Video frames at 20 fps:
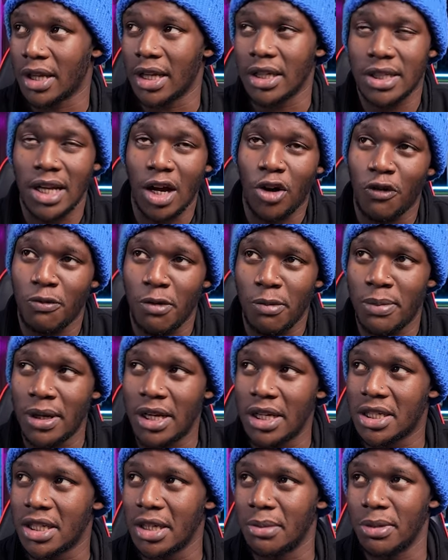There is lack of
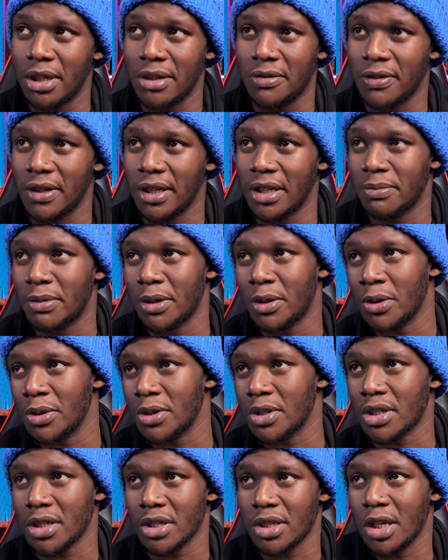mobility in midfield
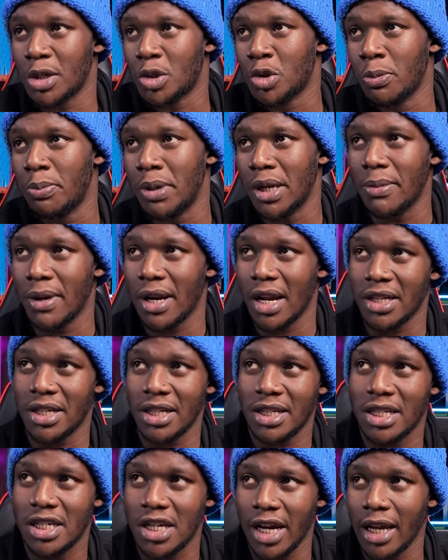because the two big men are
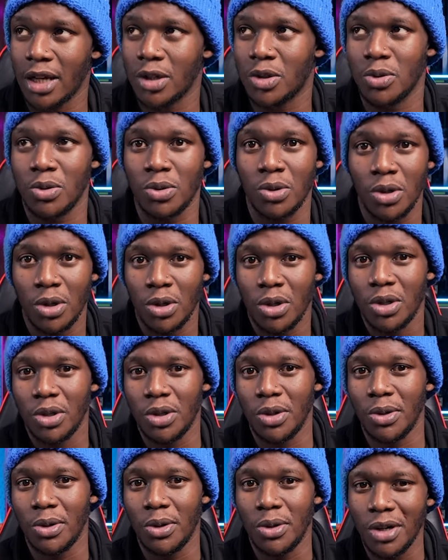just trying to,
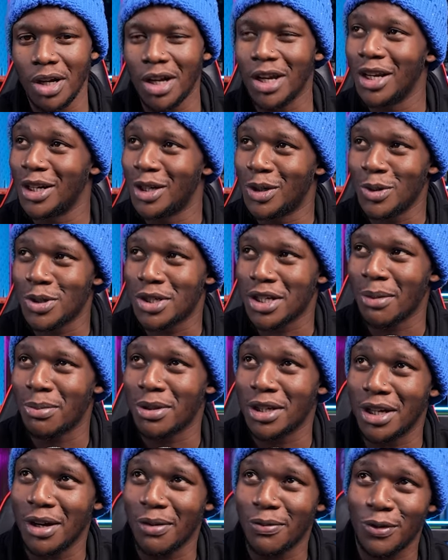you know, do
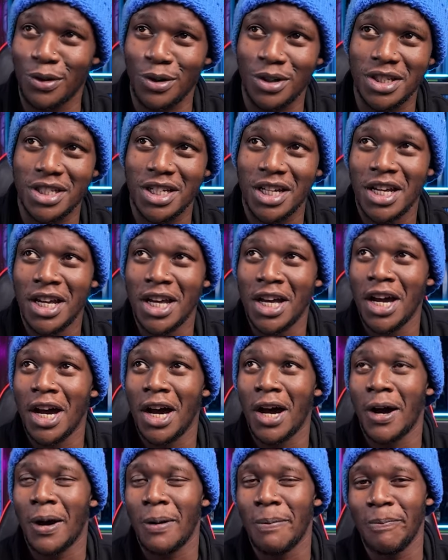something up front.
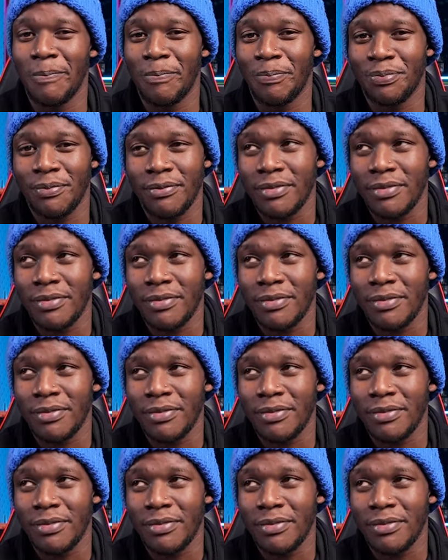Then